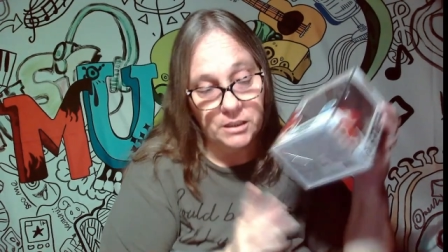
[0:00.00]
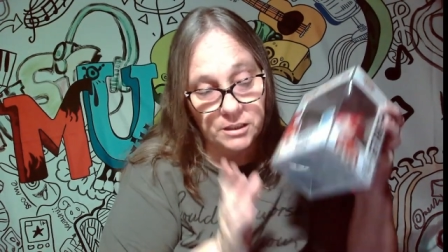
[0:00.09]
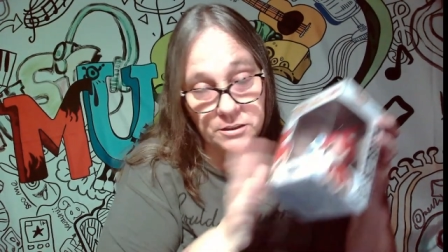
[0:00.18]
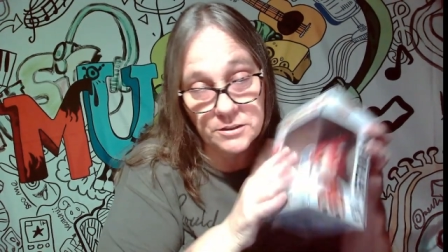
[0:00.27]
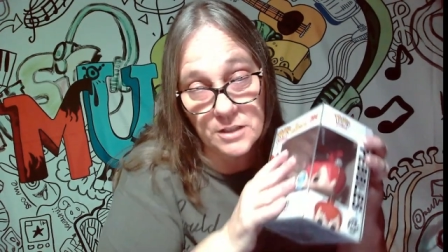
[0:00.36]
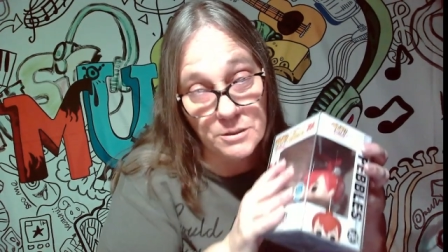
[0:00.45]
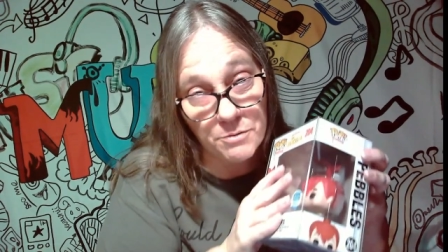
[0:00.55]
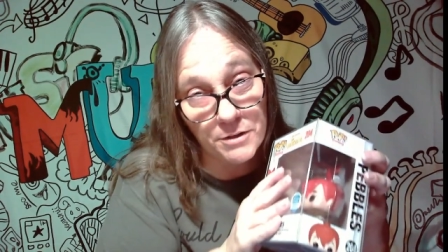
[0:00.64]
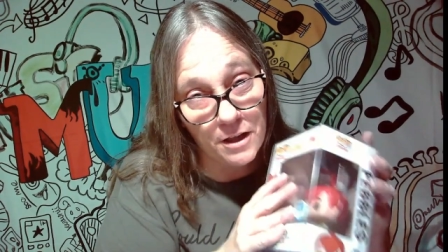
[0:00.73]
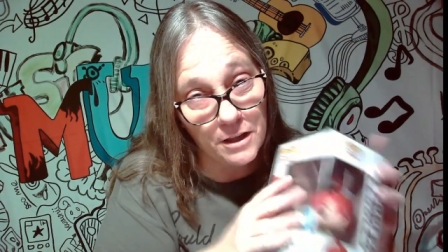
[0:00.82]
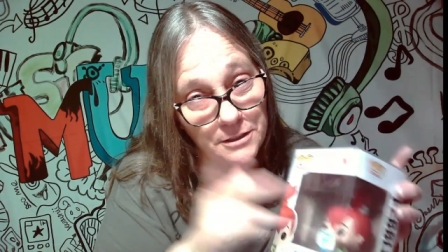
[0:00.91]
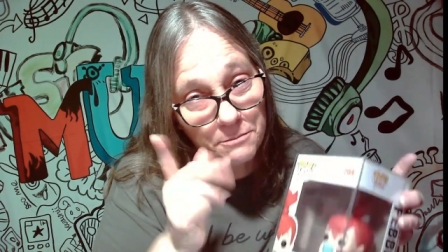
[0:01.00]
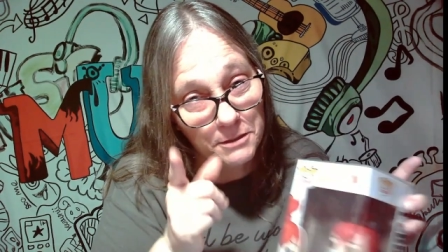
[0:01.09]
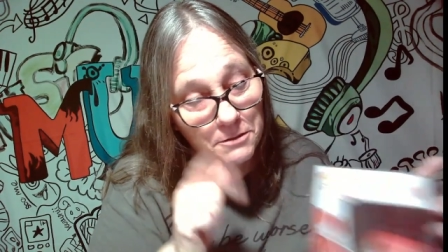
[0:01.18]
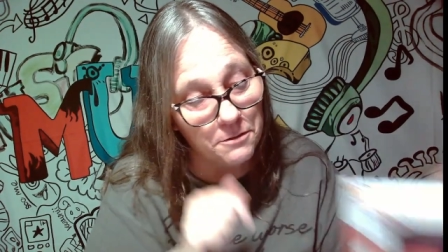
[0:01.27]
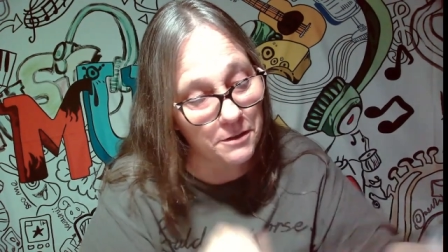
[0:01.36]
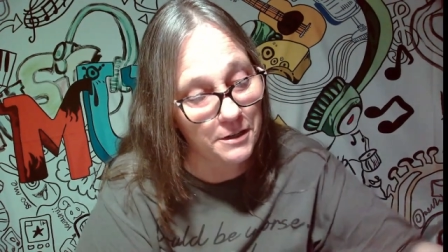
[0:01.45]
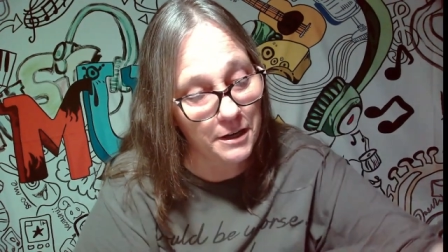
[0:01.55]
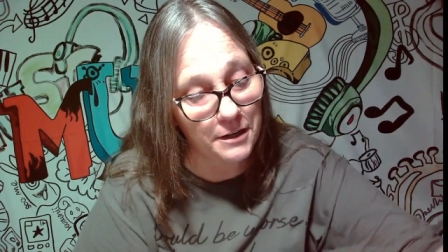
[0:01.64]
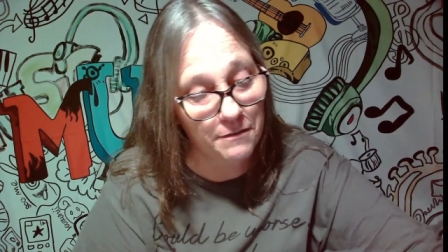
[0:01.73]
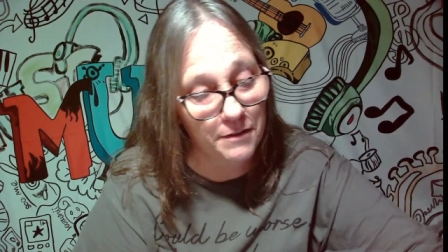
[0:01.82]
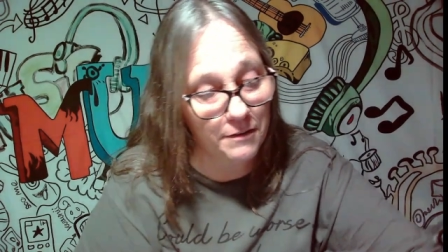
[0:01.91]
So that's pretty awesome. I scored a
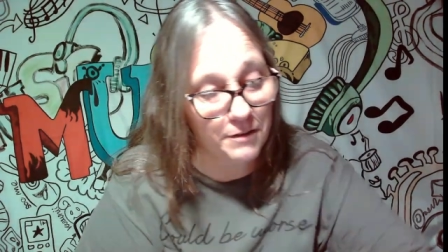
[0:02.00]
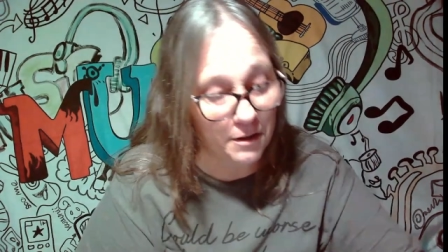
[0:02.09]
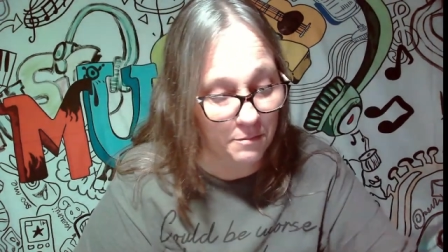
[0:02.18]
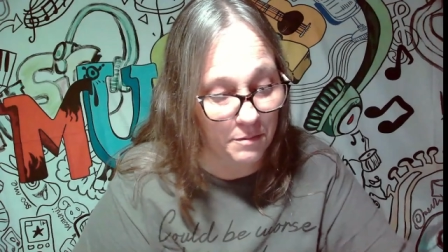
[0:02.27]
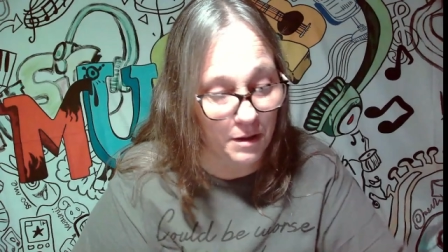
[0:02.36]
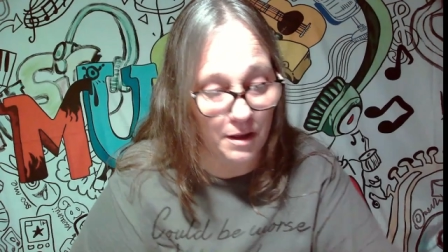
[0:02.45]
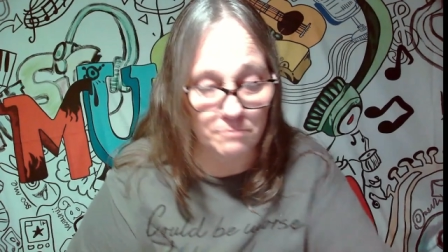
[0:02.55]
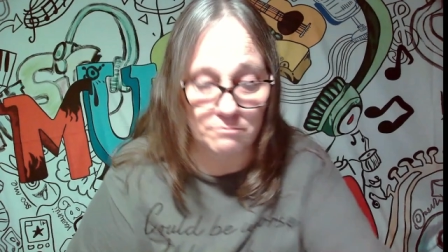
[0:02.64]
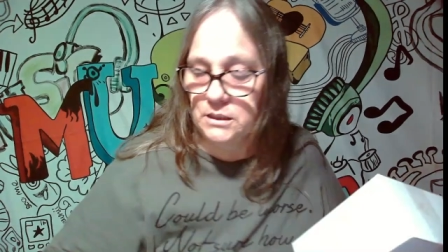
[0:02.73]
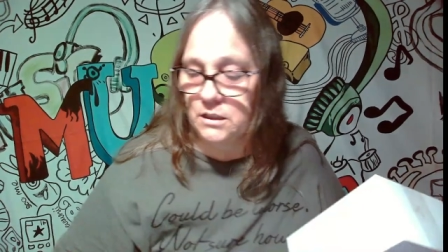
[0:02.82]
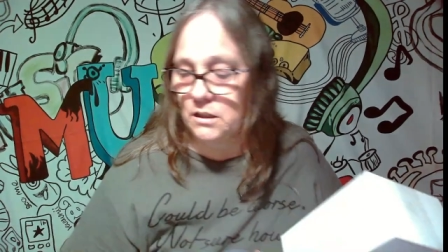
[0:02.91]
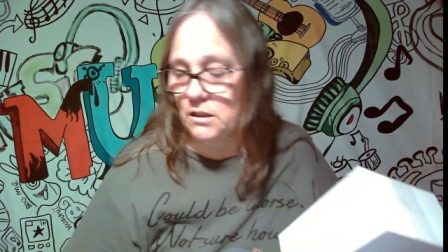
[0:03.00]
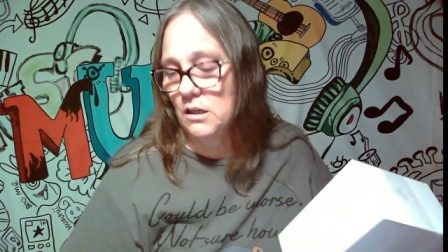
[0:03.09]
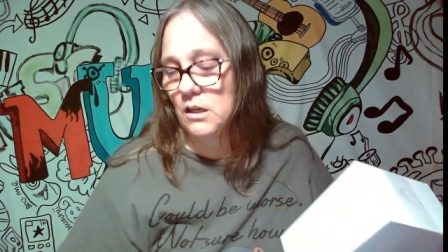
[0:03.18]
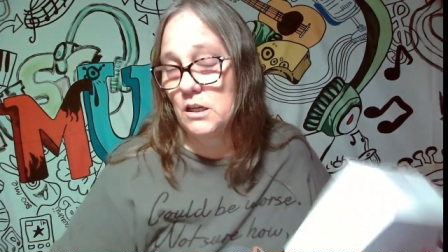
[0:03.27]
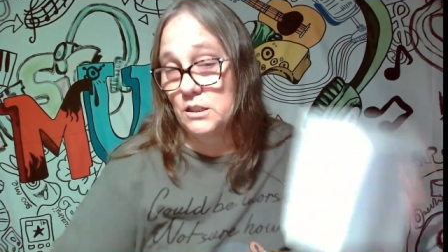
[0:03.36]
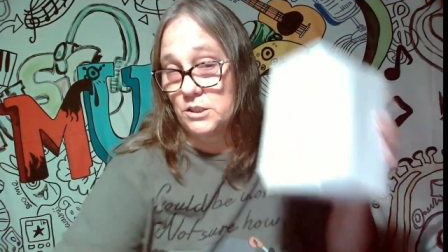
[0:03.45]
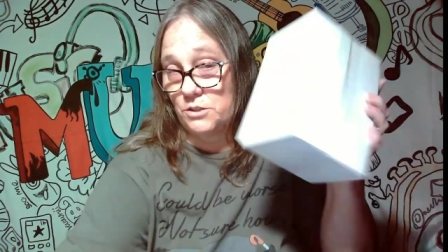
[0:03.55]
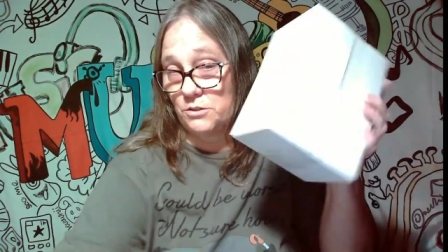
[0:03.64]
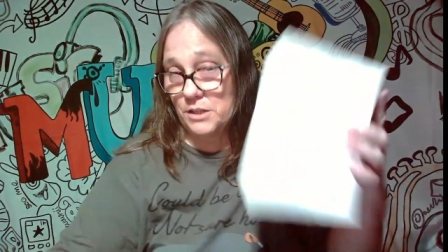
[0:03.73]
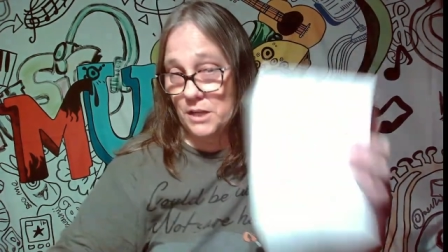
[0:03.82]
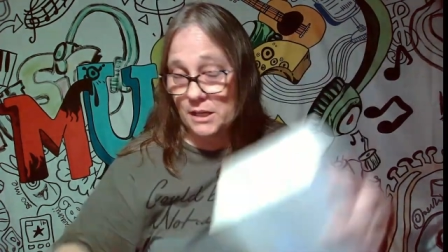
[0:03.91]
ninety-five dollar pop. On
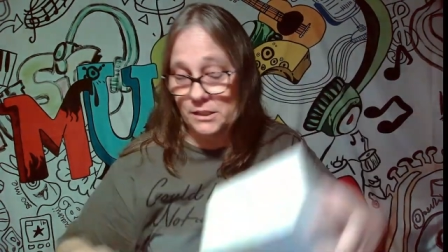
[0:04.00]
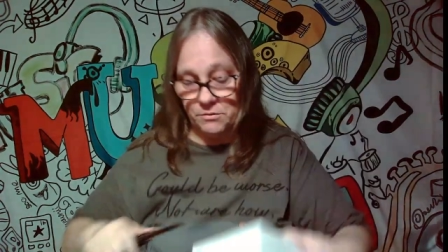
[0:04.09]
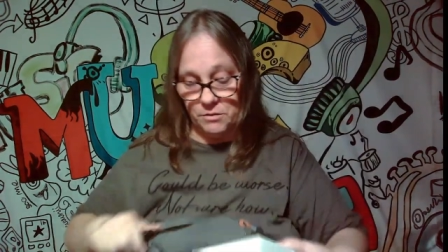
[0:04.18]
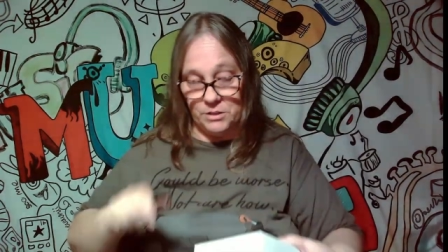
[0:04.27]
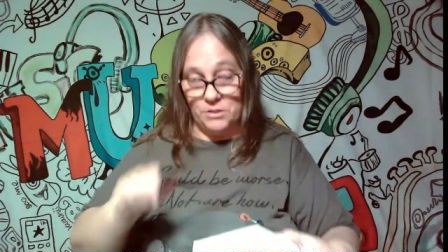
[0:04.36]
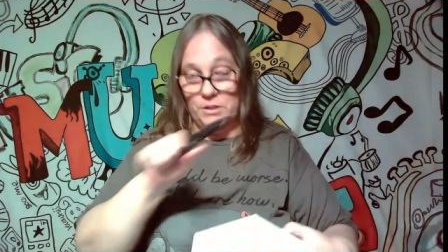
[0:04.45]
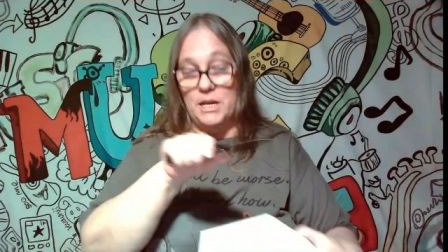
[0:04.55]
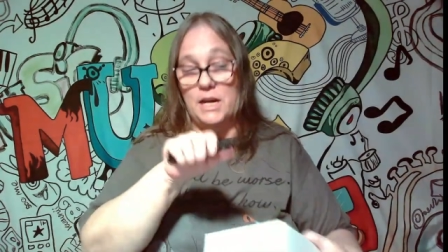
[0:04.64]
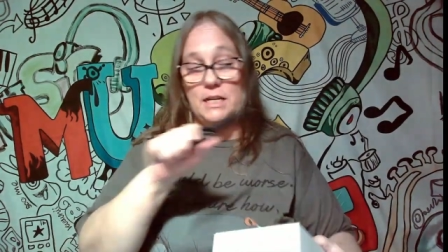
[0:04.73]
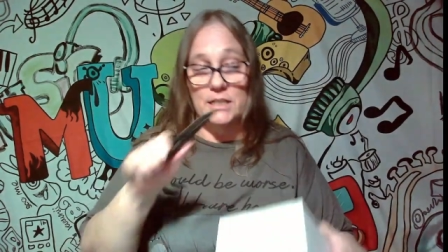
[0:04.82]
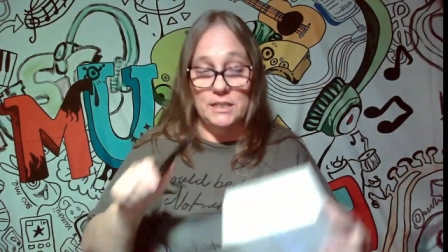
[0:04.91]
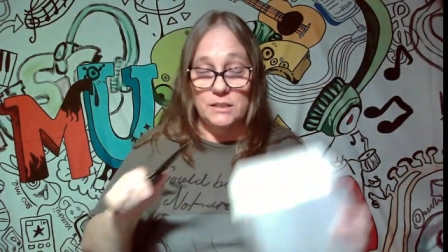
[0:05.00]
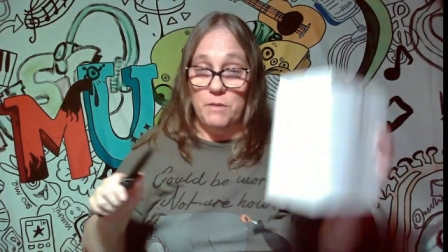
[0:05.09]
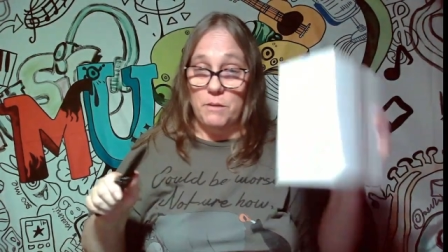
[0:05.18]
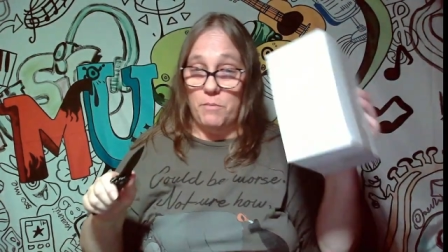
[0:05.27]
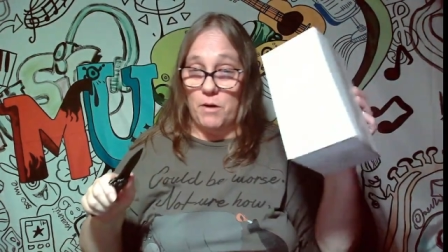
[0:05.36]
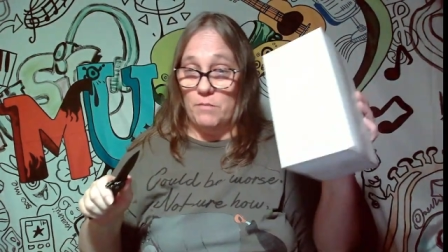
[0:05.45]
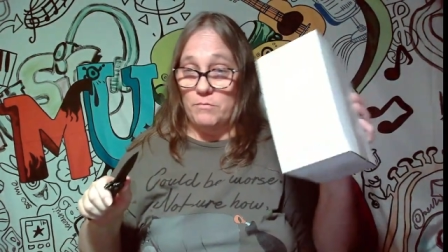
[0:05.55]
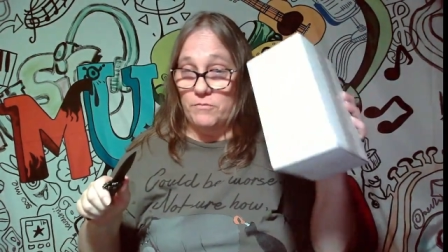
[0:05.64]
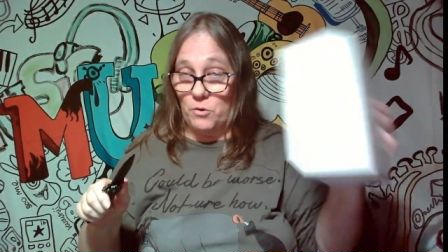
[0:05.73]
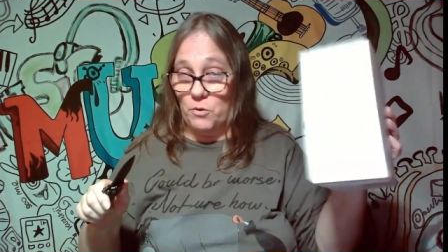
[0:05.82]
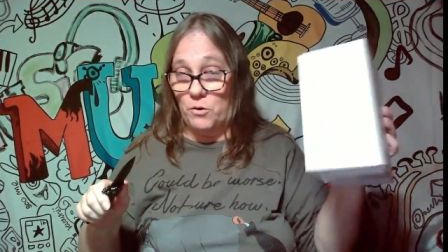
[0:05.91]
to the next one. So that is my pop
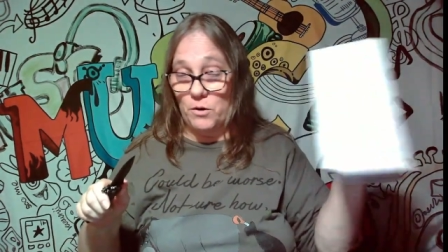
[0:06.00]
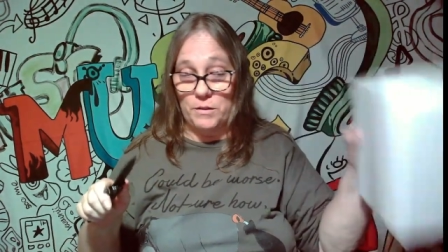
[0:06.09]
for the